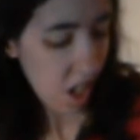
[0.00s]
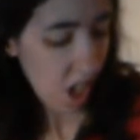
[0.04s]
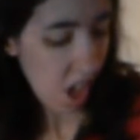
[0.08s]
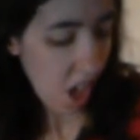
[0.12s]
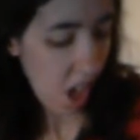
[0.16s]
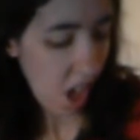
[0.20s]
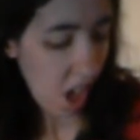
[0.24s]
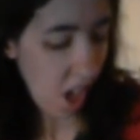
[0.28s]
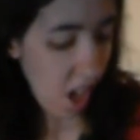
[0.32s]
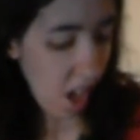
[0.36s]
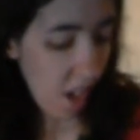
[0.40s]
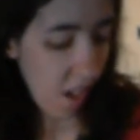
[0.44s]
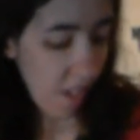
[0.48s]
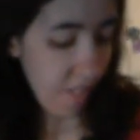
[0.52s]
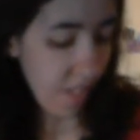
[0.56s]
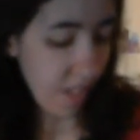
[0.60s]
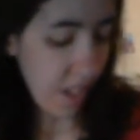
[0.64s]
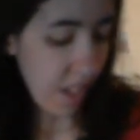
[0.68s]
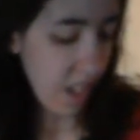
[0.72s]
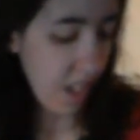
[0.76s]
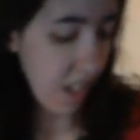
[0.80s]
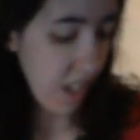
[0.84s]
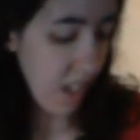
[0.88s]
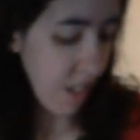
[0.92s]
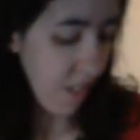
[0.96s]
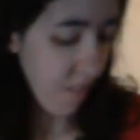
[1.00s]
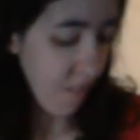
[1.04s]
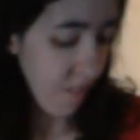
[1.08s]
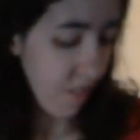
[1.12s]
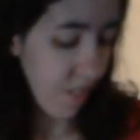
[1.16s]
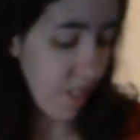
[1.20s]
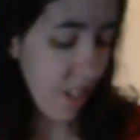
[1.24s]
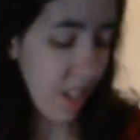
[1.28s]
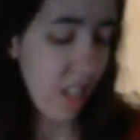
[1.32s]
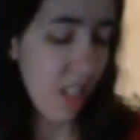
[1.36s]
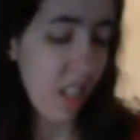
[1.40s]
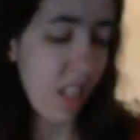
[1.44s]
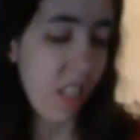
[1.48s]
of
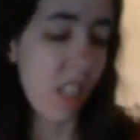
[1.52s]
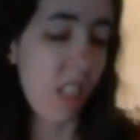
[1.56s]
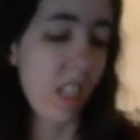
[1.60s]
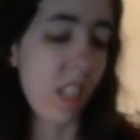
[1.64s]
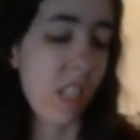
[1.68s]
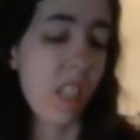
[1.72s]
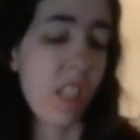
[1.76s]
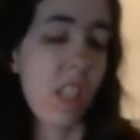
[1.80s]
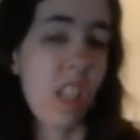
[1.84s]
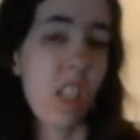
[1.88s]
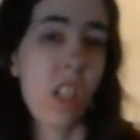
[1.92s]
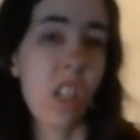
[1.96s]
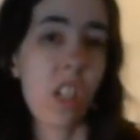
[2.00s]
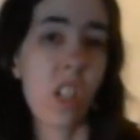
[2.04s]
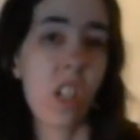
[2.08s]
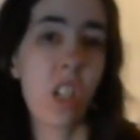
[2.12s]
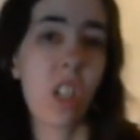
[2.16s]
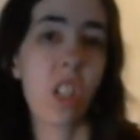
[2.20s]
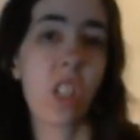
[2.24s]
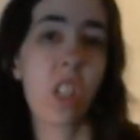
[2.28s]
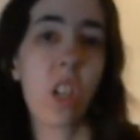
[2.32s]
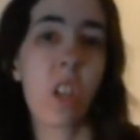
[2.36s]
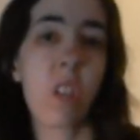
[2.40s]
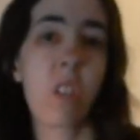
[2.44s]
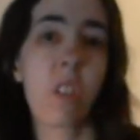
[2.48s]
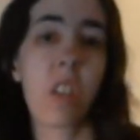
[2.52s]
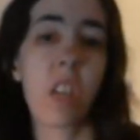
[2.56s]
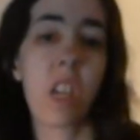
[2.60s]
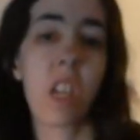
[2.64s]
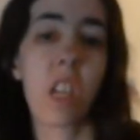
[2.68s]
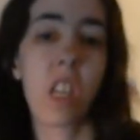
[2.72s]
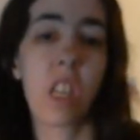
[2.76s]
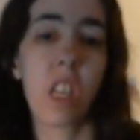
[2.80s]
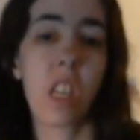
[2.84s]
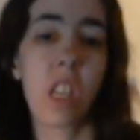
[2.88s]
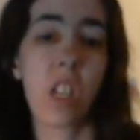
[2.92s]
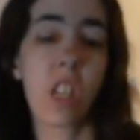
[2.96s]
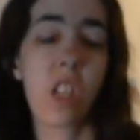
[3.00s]
infant
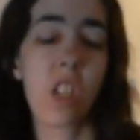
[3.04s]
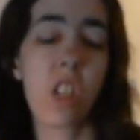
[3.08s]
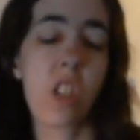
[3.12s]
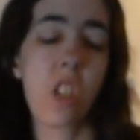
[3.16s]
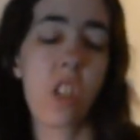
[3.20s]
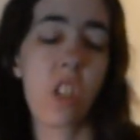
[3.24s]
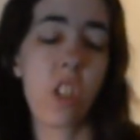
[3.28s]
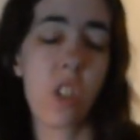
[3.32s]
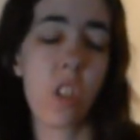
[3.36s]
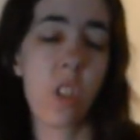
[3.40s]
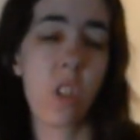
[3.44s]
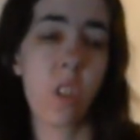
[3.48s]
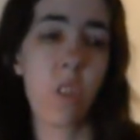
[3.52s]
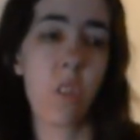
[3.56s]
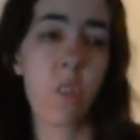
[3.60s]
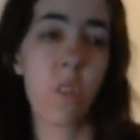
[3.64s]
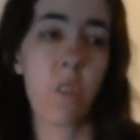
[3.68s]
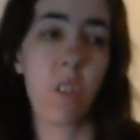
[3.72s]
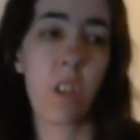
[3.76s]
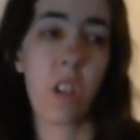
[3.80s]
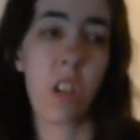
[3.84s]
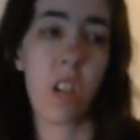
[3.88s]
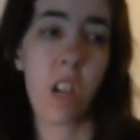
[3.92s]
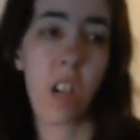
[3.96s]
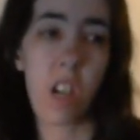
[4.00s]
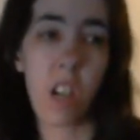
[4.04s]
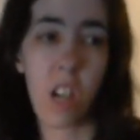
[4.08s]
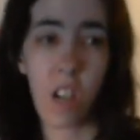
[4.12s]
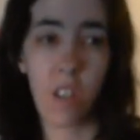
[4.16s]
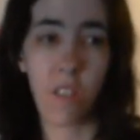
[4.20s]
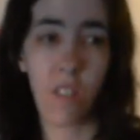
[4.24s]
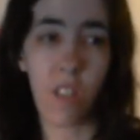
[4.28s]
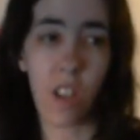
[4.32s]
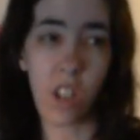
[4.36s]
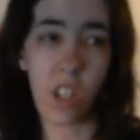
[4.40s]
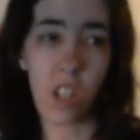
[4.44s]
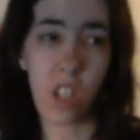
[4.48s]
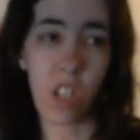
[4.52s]
clothing to
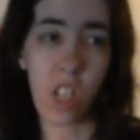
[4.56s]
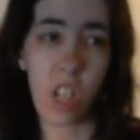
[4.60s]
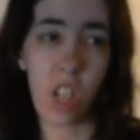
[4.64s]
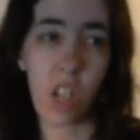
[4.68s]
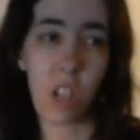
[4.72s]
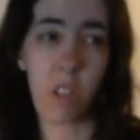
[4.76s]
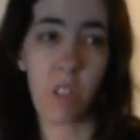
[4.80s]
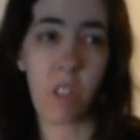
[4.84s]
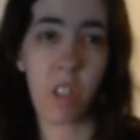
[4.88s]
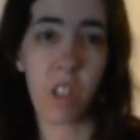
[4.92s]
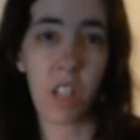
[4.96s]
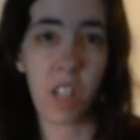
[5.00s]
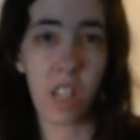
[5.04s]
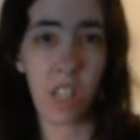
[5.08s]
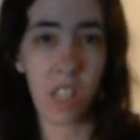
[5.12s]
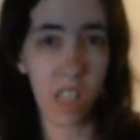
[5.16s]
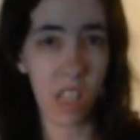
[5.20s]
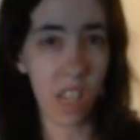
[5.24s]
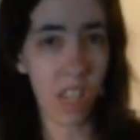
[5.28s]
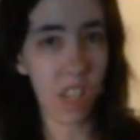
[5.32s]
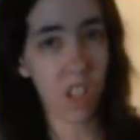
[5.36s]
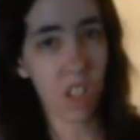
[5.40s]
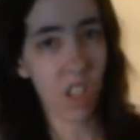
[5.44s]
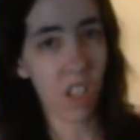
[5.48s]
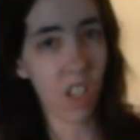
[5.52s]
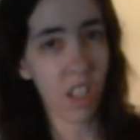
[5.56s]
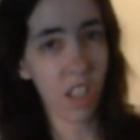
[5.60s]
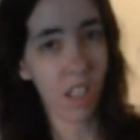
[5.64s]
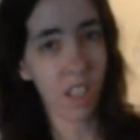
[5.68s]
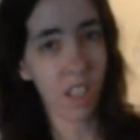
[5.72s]
foster care organization.